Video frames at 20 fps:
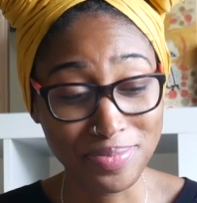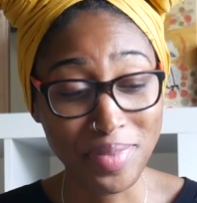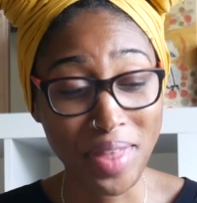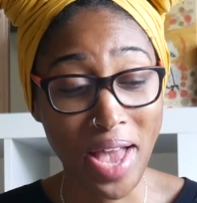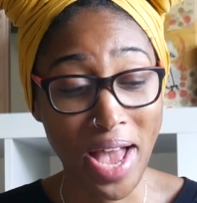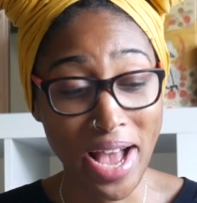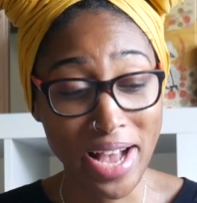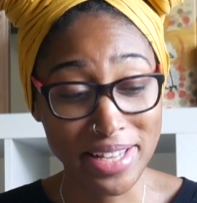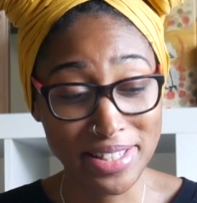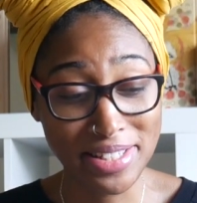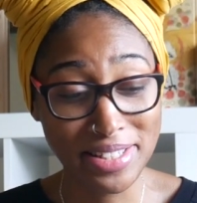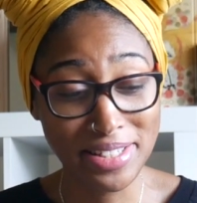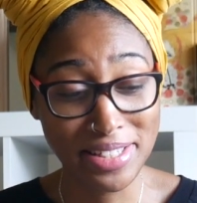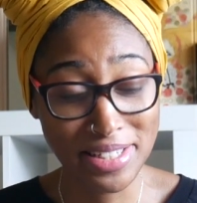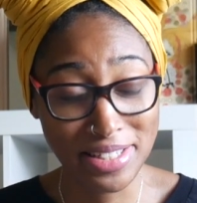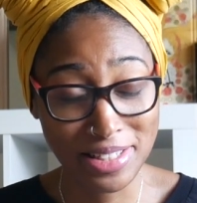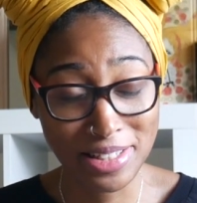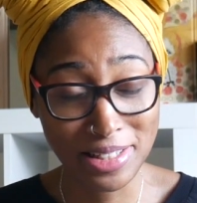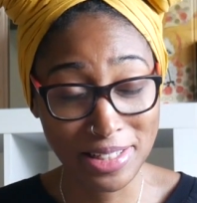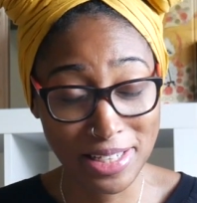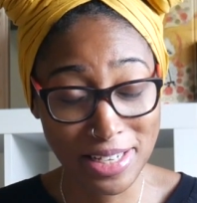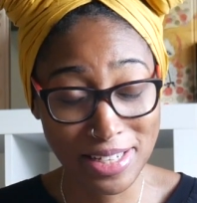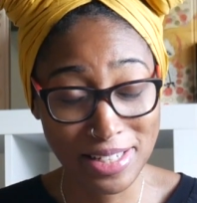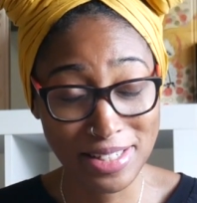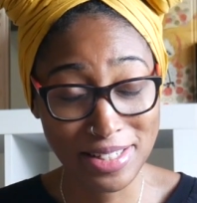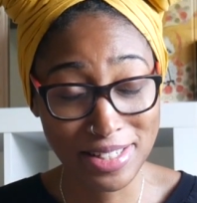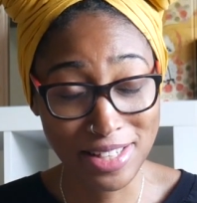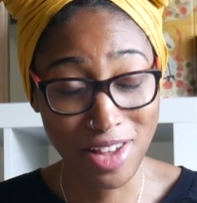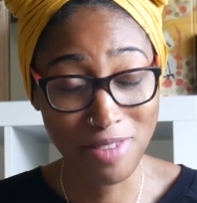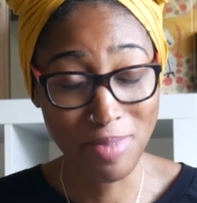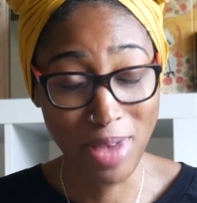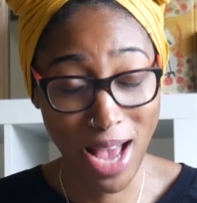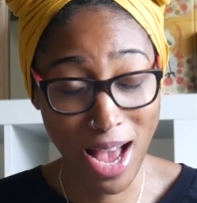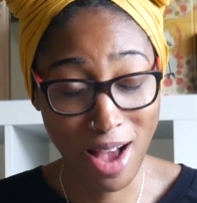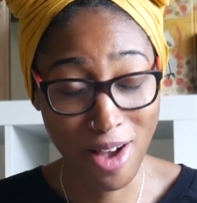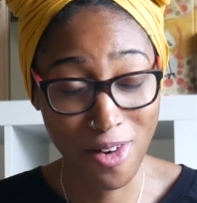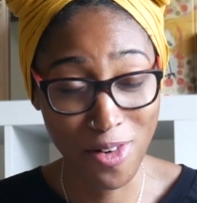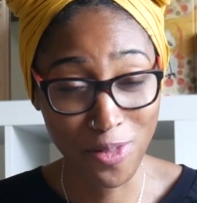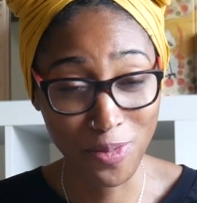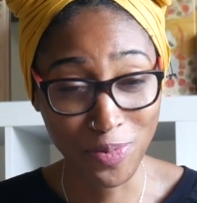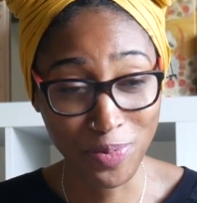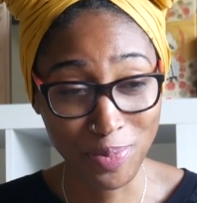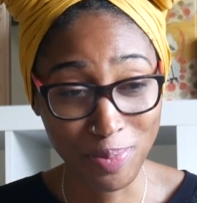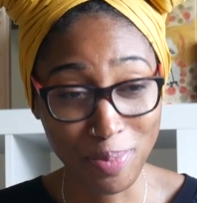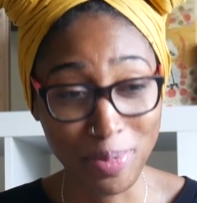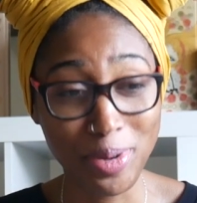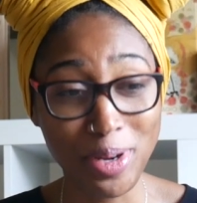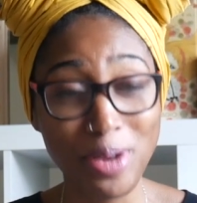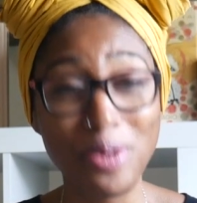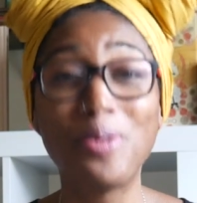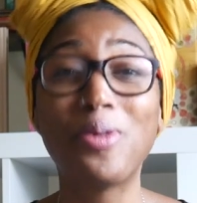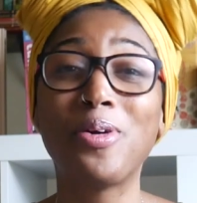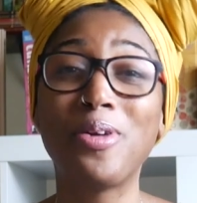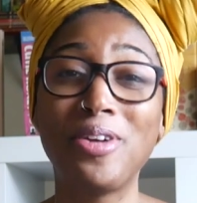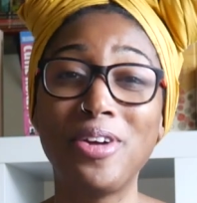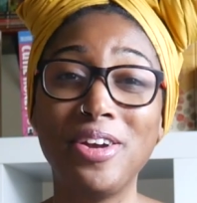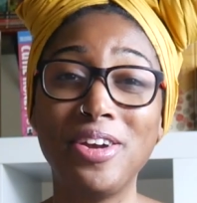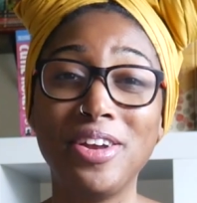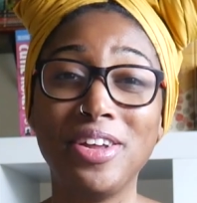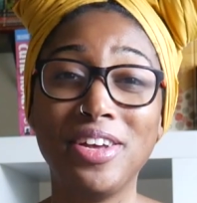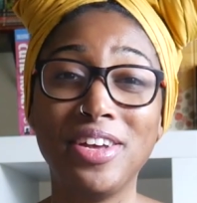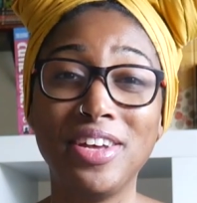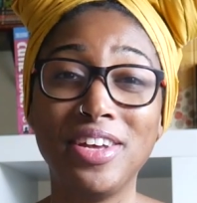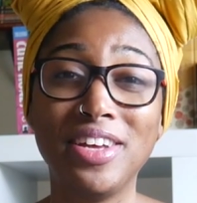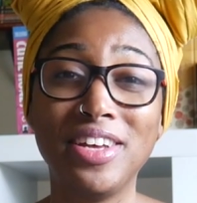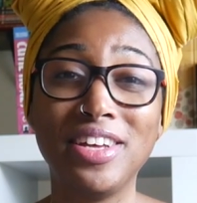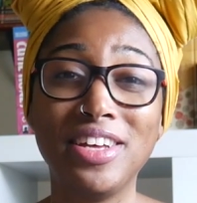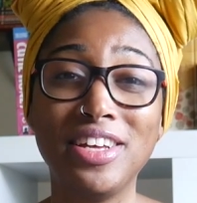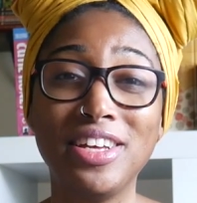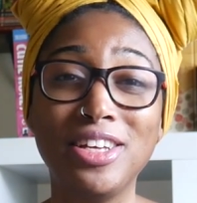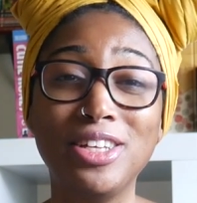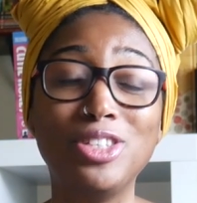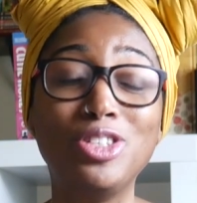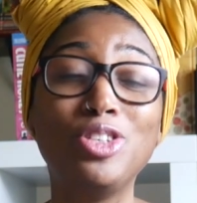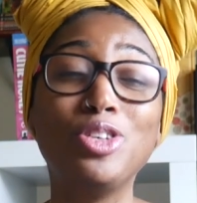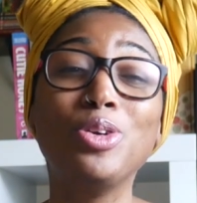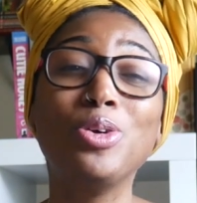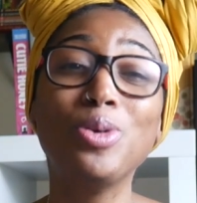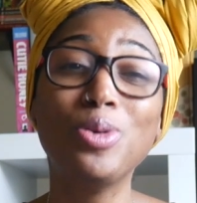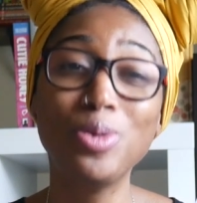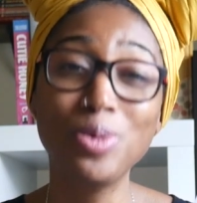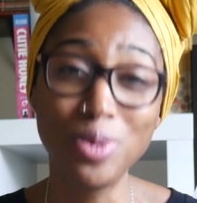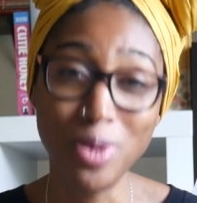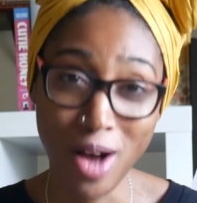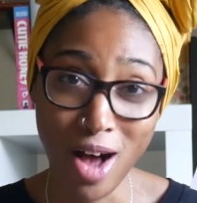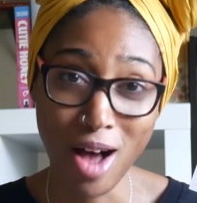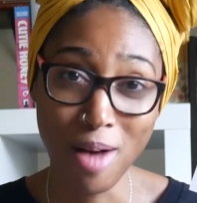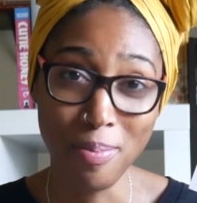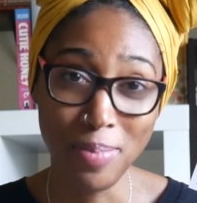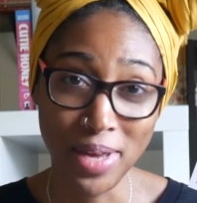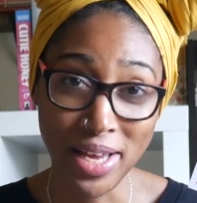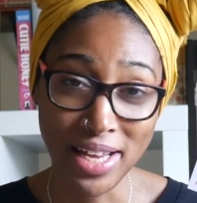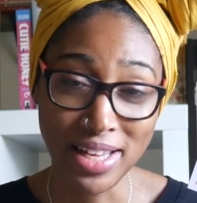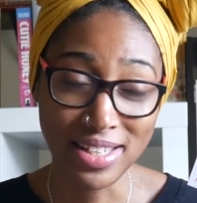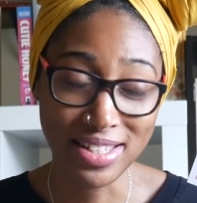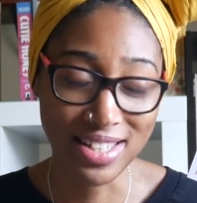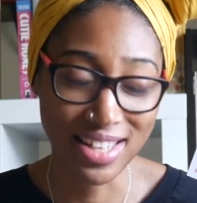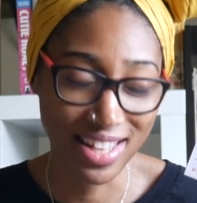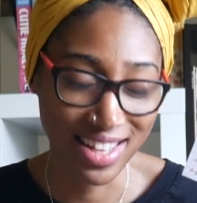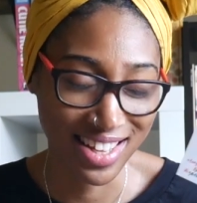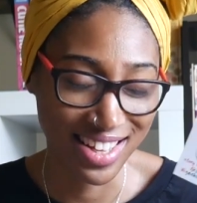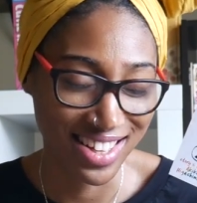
accidentally somehow pre-ordered 2 copies